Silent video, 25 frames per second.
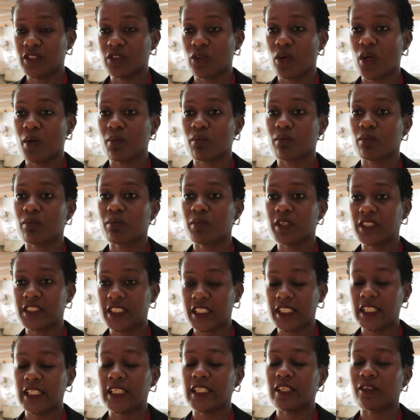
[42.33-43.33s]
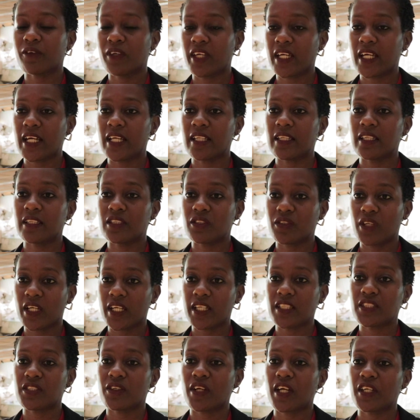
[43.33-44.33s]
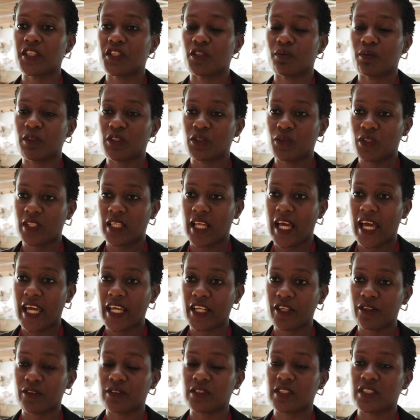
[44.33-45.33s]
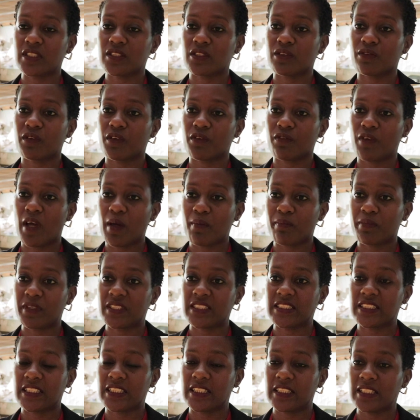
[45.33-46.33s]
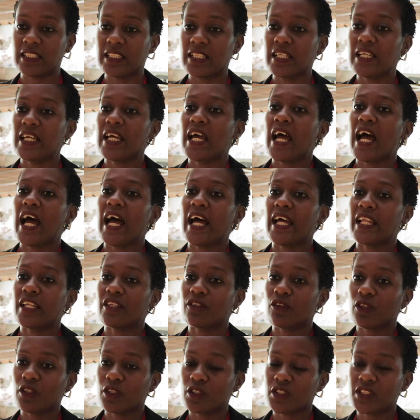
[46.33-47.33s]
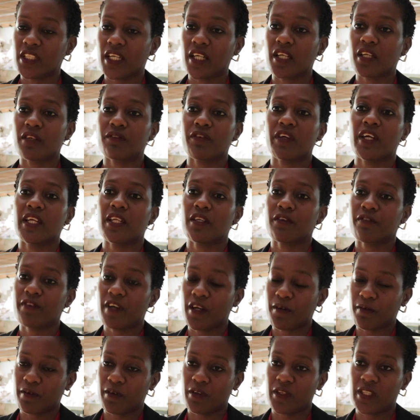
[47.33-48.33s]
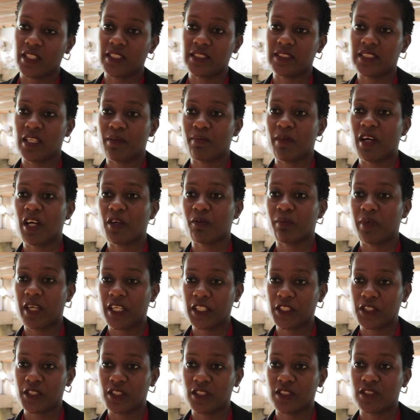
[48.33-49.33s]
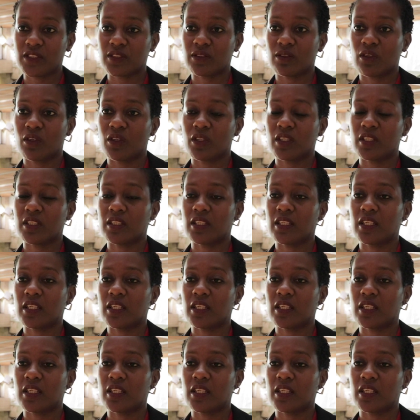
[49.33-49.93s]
So I'm particularly looking at the drug interaction between high doses of rifampicin and dolutegravir and efavirenz among patients on